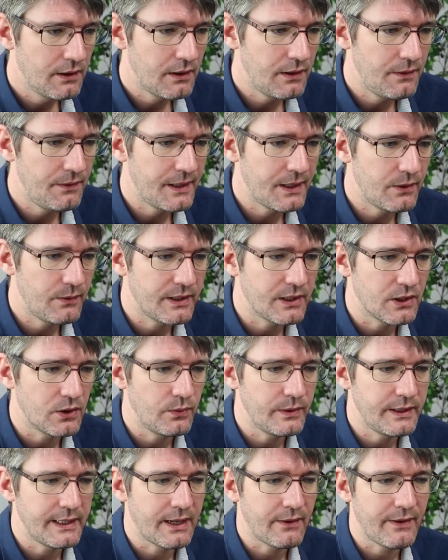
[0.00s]
and there we go,
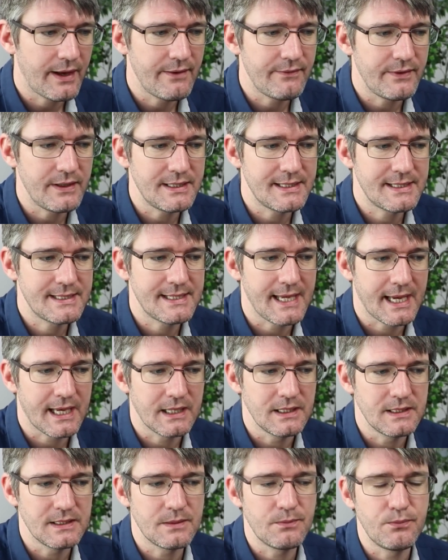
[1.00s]
we now have a
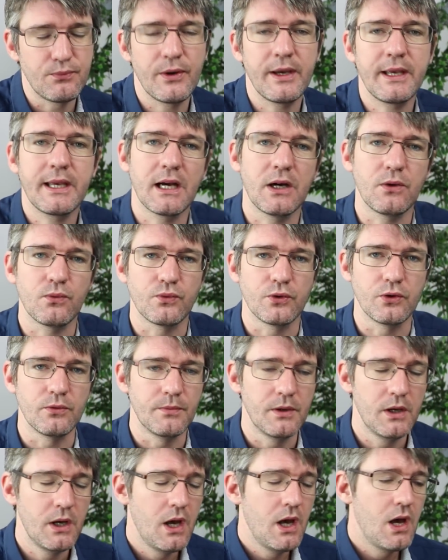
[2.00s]
second breakout
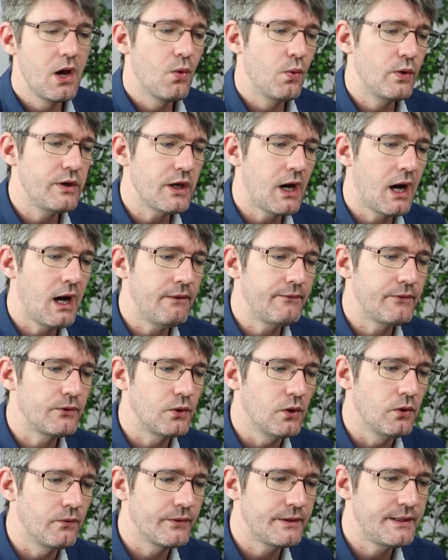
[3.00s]
room. When you hover
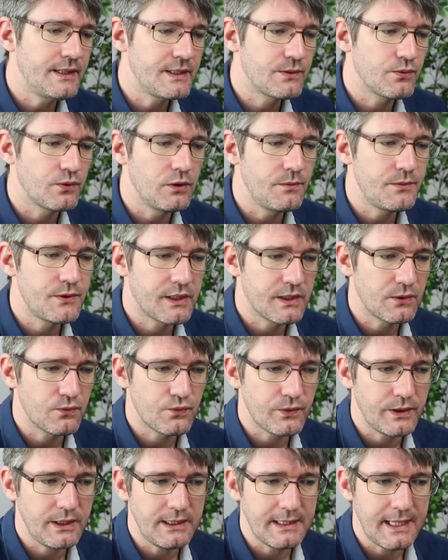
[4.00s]
over these rooms, you
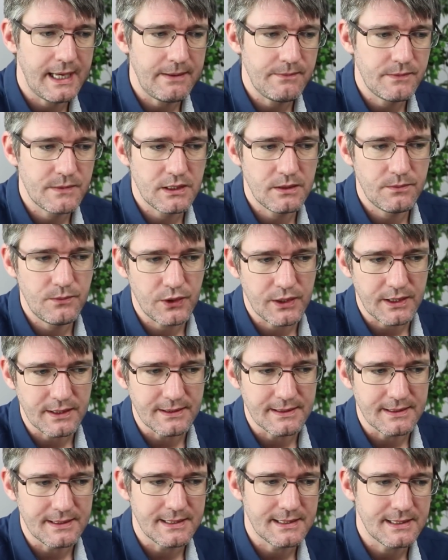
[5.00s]
can rename them, you
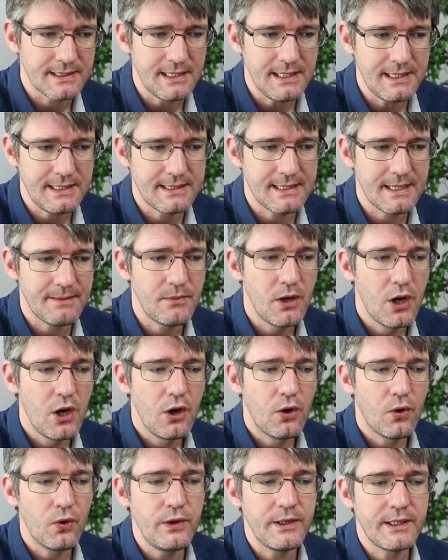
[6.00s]
can delete them,
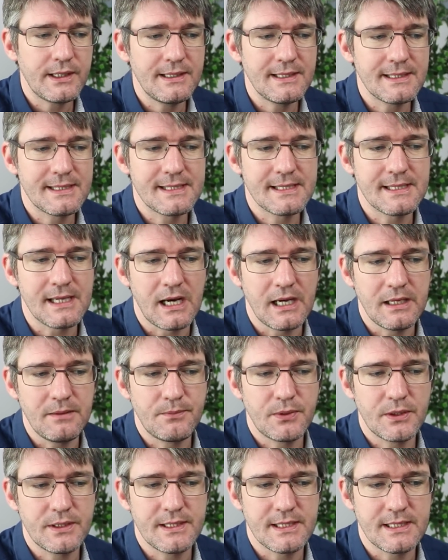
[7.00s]
or you can assign
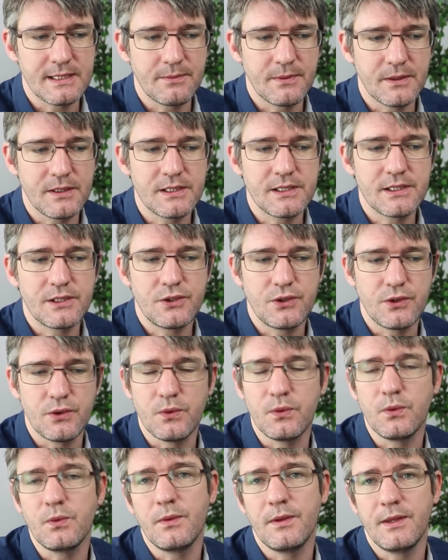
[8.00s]
participants
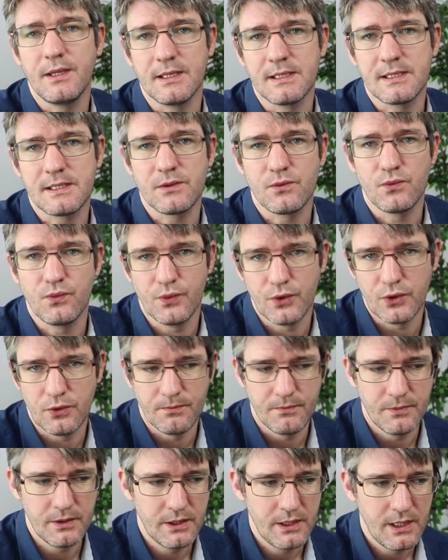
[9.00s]
to this
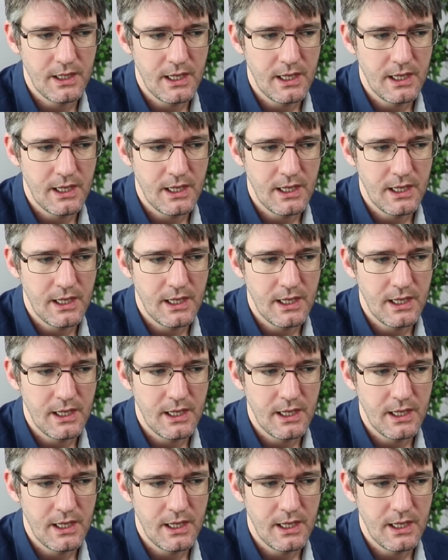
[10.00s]
room.